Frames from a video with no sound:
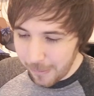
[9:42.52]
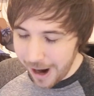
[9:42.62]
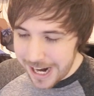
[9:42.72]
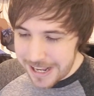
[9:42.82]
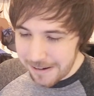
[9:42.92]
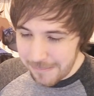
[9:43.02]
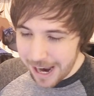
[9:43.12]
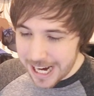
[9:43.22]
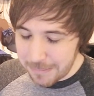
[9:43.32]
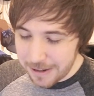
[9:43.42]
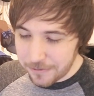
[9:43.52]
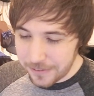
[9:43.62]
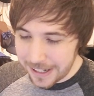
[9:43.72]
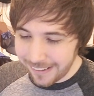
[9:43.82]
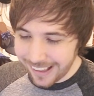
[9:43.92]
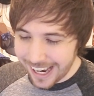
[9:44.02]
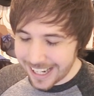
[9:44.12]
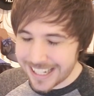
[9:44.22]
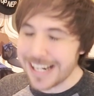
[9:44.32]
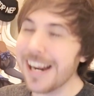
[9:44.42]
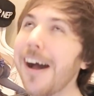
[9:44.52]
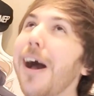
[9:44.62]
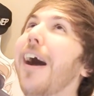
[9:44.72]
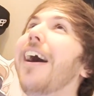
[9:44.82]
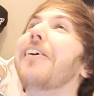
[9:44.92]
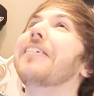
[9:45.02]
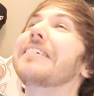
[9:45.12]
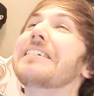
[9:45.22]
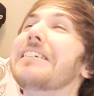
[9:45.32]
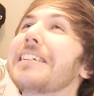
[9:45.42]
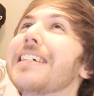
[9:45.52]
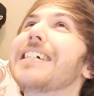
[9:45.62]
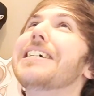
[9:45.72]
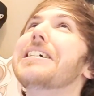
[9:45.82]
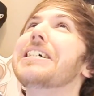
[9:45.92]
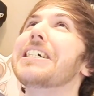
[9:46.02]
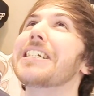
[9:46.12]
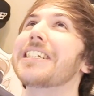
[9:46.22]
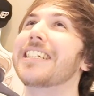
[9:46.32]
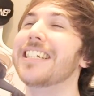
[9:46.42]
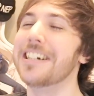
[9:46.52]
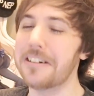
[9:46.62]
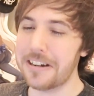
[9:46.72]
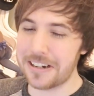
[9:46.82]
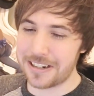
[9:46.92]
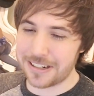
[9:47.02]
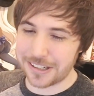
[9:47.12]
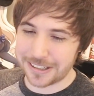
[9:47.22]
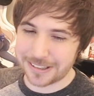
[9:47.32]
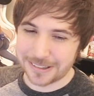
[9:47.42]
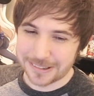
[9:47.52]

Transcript: Why do you make me feel like... No! God! Oh!